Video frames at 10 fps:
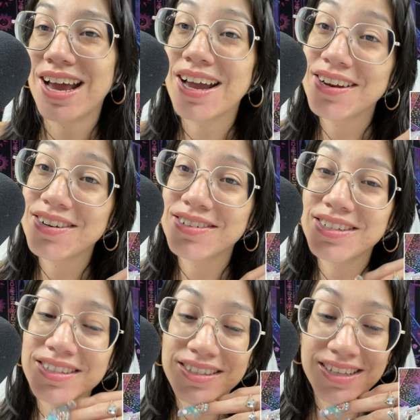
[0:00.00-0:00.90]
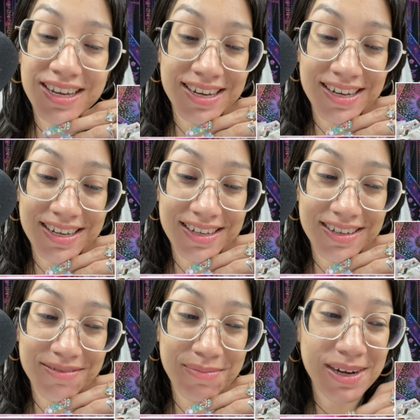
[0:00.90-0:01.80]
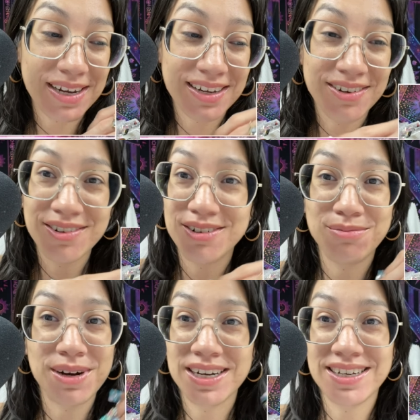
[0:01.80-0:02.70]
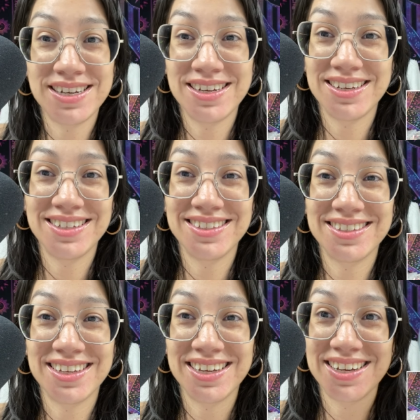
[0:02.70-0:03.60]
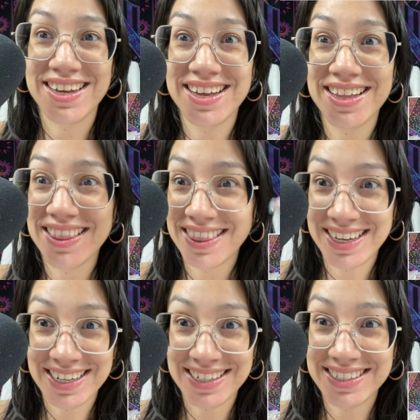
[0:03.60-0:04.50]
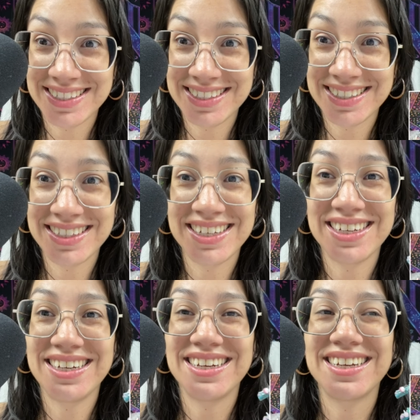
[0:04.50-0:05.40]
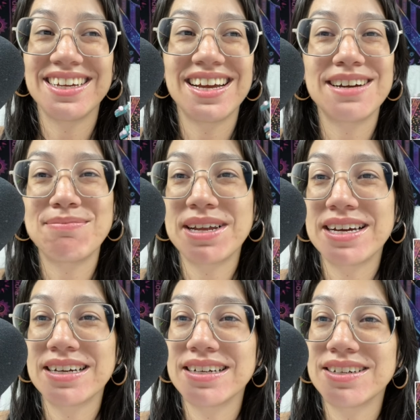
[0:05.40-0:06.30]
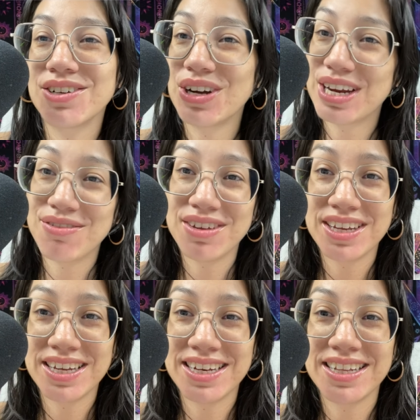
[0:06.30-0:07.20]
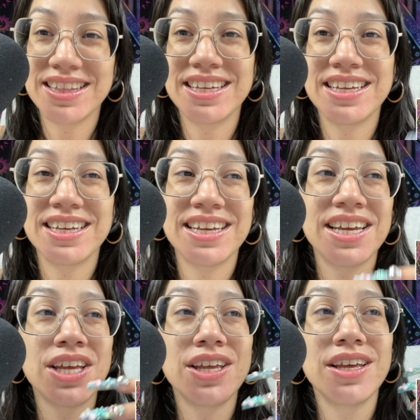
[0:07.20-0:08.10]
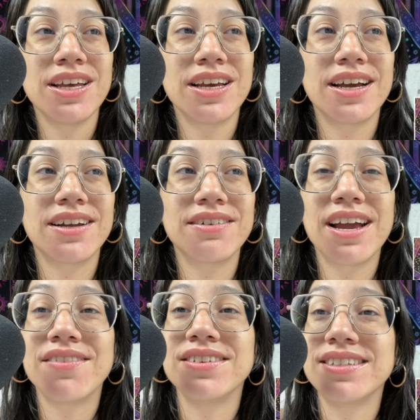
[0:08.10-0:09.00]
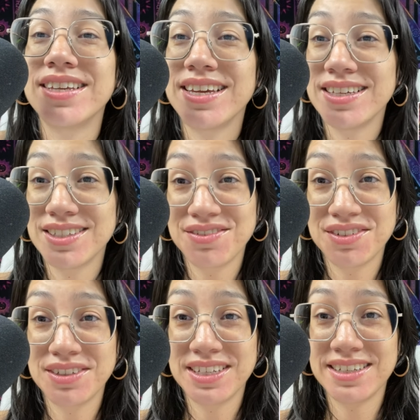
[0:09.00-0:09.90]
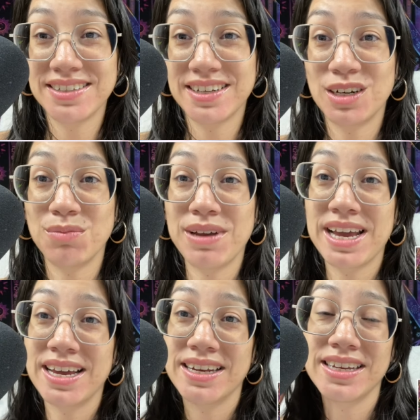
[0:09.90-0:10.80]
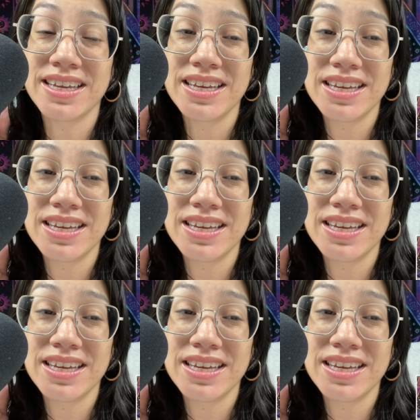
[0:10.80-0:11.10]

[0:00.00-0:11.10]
I noticed that my whole body is like cleansed. Like I'm not craving anything. I don't have a taste for things that are bad.